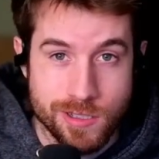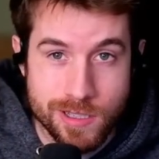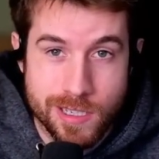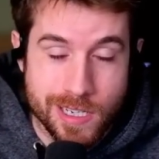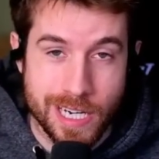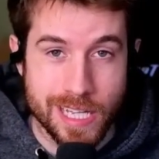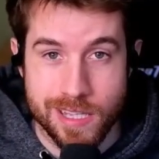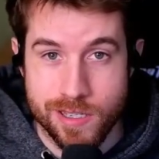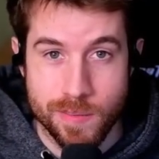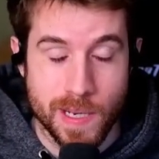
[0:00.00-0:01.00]
You're going to get
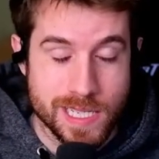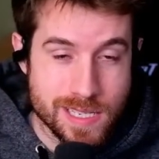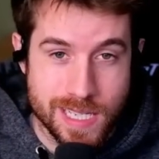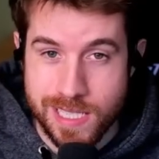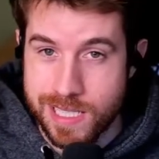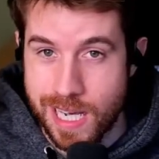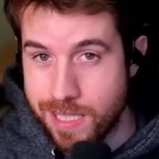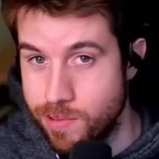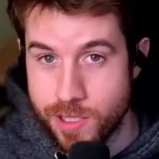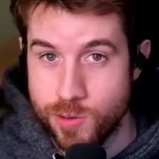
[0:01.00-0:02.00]
the Doom bots. That's
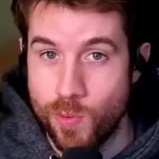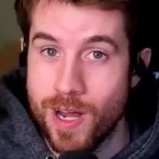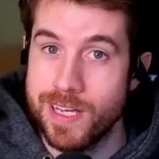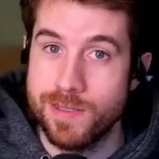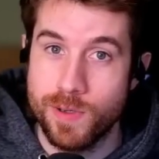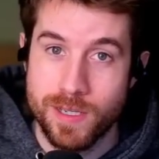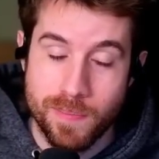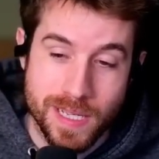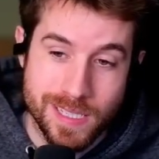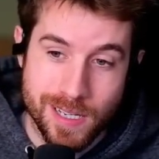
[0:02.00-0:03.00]
exactly what you wanted when you
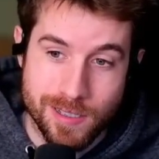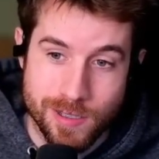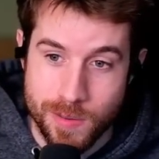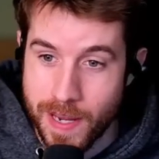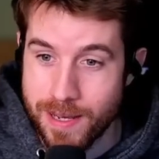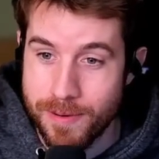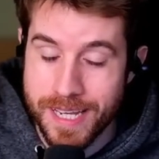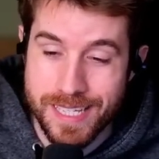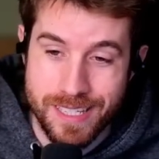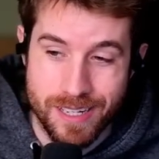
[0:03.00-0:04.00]
played Dr. Doom
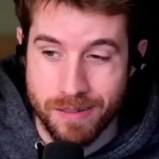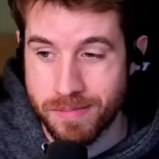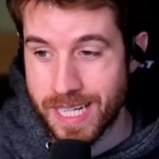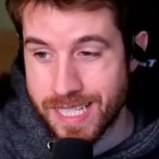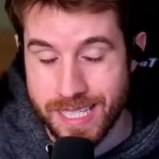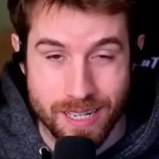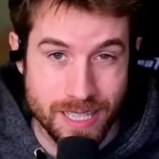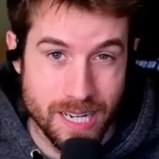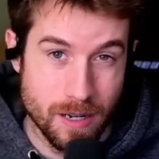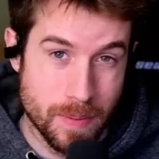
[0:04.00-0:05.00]
anyways. You don't necessarily
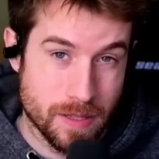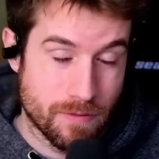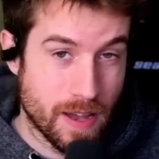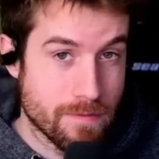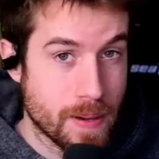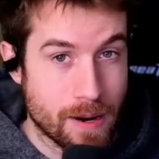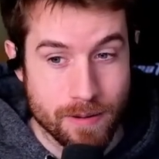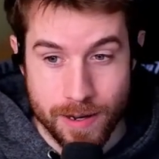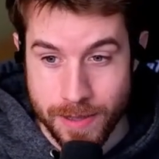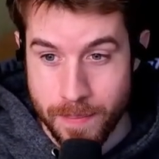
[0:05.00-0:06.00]
care about the 5
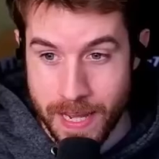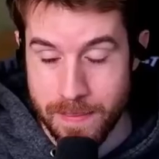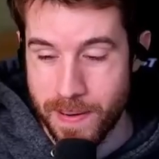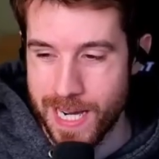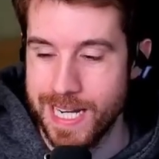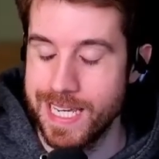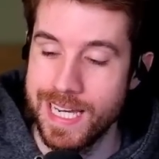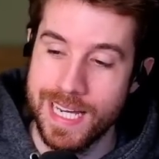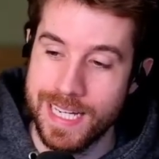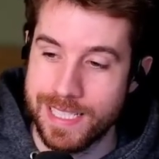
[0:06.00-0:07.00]
power on the main body.
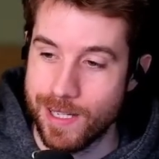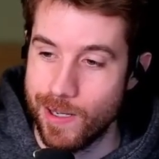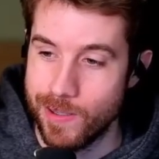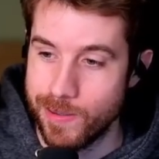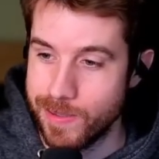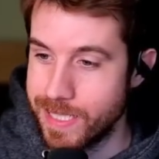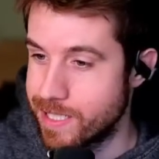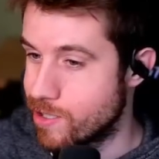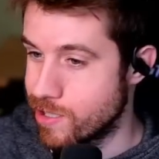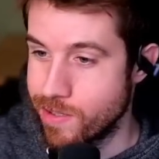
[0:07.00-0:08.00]
So
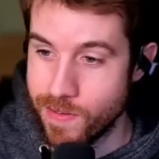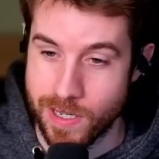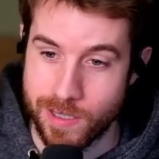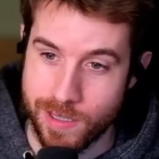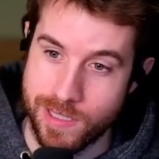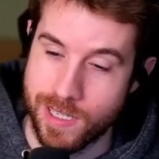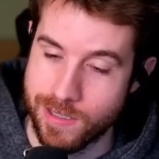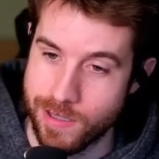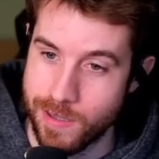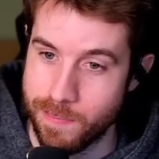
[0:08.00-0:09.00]
it's just a very good
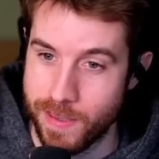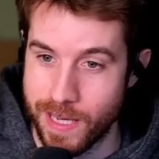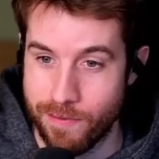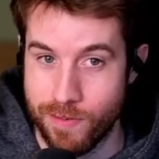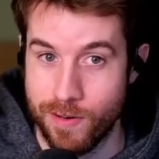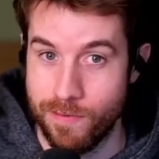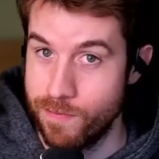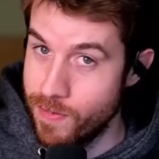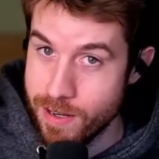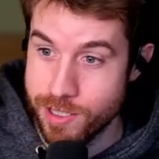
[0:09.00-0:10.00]
Dr. Doom play for
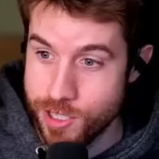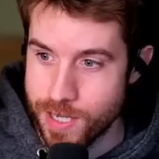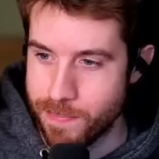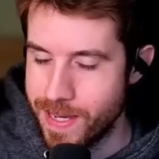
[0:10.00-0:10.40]
very cheap.